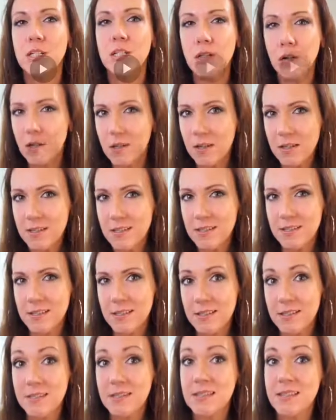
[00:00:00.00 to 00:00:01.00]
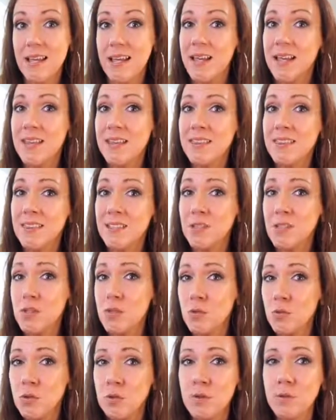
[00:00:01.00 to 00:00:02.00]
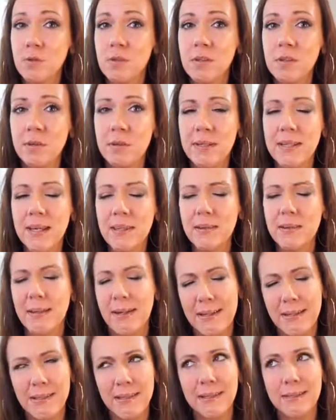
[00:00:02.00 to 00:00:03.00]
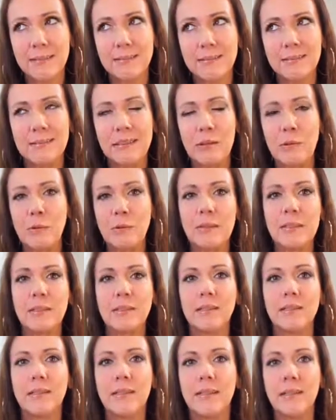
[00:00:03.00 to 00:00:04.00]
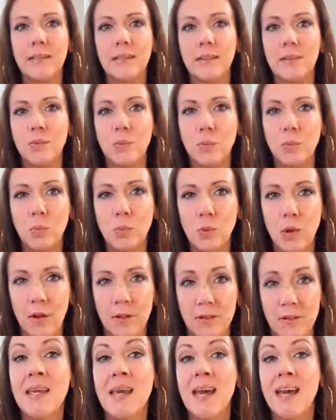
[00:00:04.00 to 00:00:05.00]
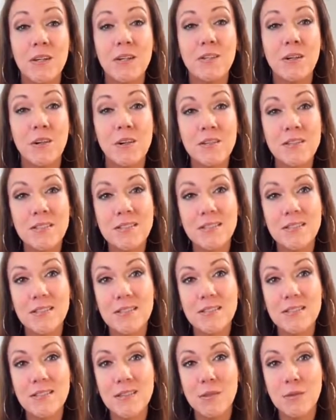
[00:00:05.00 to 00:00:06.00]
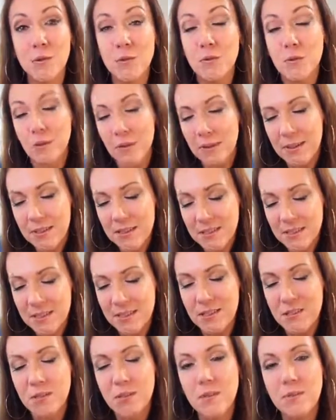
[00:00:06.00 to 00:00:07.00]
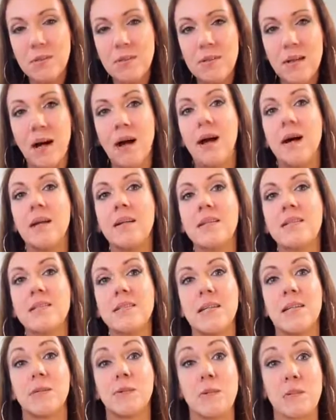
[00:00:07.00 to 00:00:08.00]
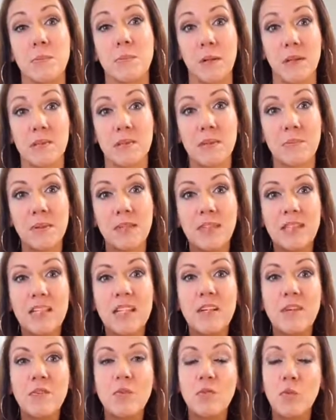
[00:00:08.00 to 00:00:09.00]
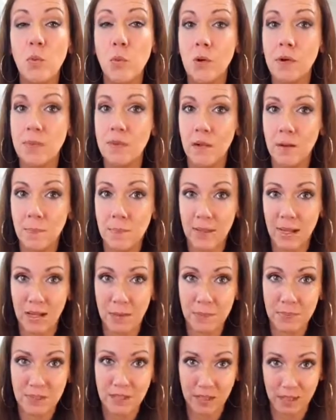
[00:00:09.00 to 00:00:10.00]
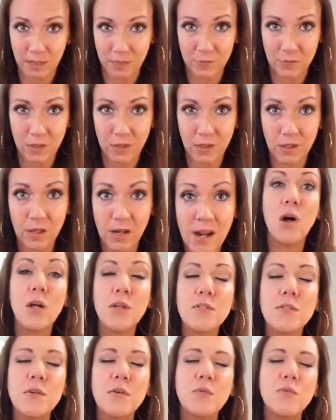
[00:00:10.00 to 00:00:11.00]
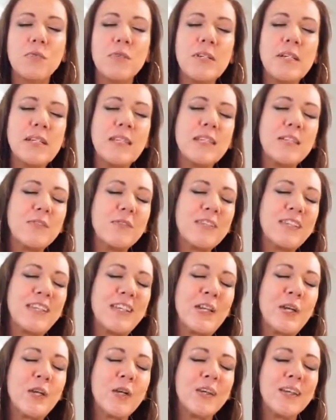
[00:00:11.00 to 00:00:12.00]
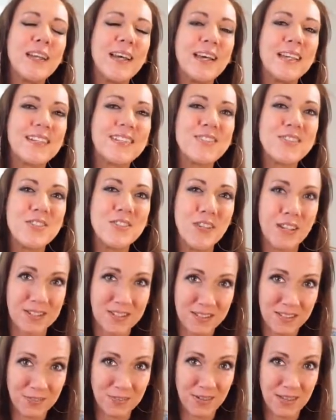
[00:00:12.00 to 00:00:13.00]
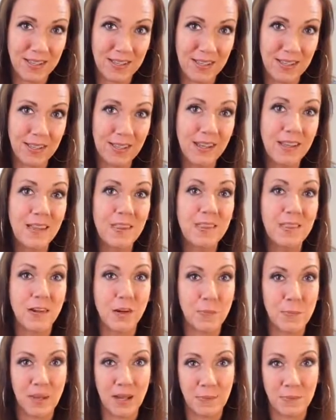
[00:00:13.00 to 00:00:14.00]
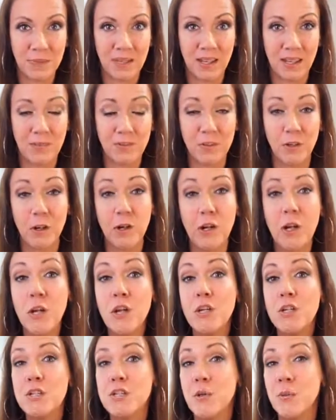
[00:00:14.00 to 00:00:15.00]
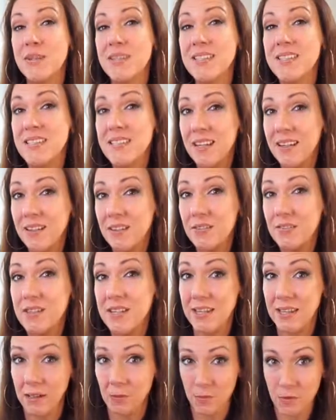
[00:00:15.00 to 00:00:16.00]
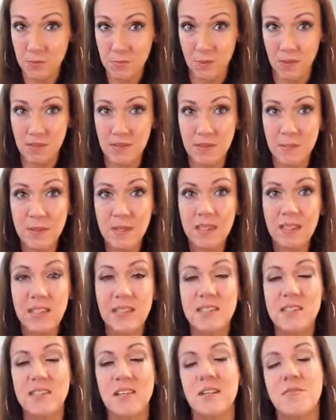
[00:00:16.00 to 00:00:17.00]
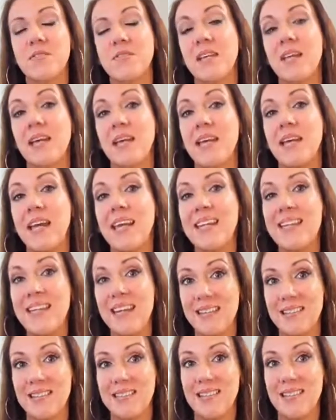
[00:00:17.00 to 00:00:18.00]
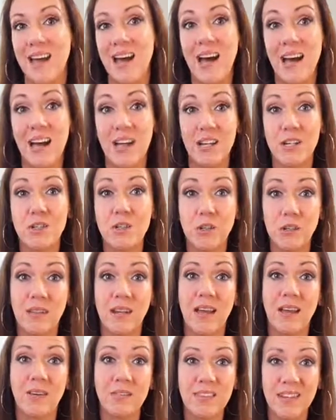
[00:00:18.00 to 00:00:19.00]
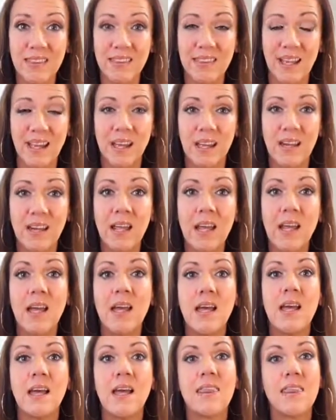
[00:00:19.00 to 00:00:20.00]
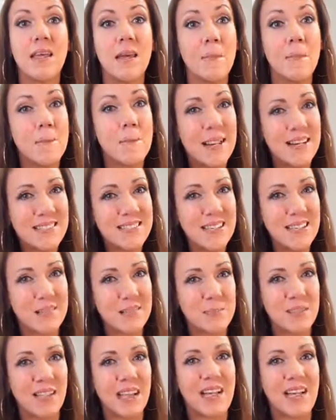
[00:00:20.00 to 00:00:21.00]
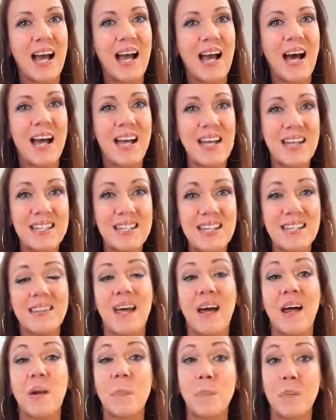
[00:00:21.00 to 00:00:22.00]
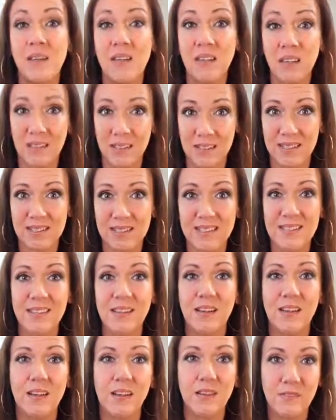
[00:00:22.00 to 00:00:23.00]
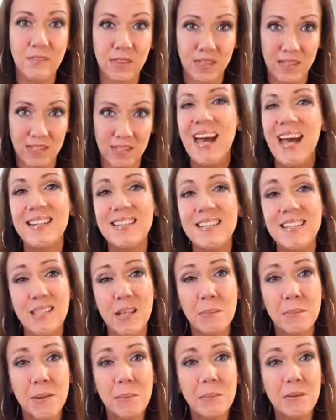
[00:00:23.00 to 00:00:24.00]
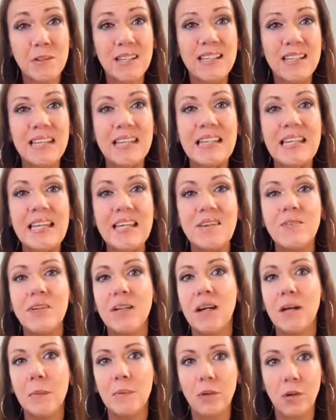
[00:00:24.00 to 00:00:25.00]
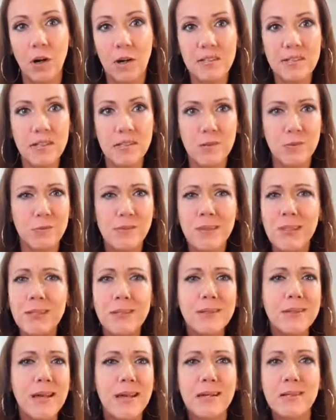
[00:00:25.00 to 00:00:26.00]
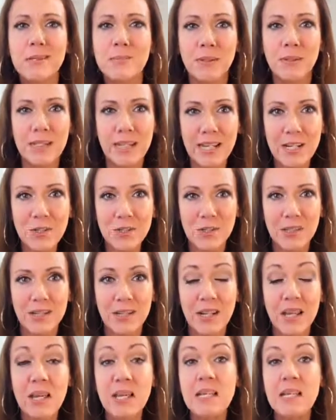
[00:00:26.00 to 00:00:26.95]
Narcissists and the truth go together kind of like oil and water. Narcissists notoriously do not take responsibility for their bad behavior. Also really, really good at justifying their bad behavior. So instead of taking responsibility, instead of saying, yes, I shouldn't have done that, they might say something like, I did that because of this. And to some people, it can even come across as a really good explanation.